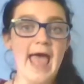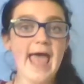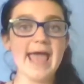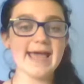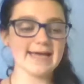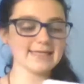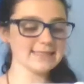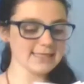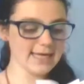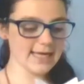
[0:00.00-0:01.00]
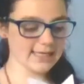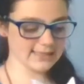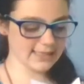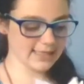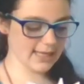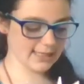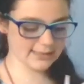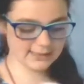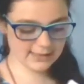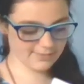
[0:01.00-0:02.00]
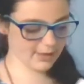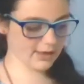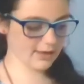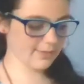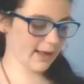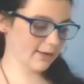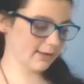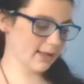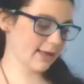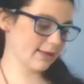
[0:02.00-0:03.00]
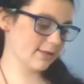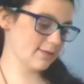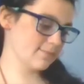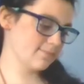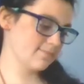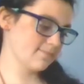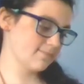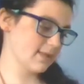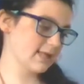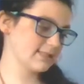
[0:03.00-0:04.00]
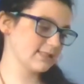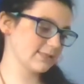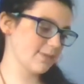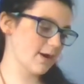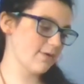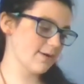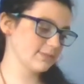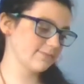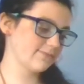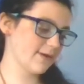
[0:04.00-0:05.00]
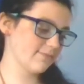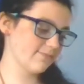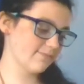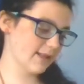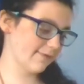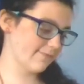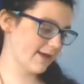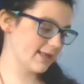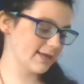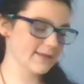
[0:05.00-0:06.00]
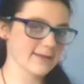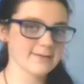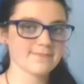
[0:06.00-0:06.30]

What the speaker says: And it is a book about, it's just poems from, fighting.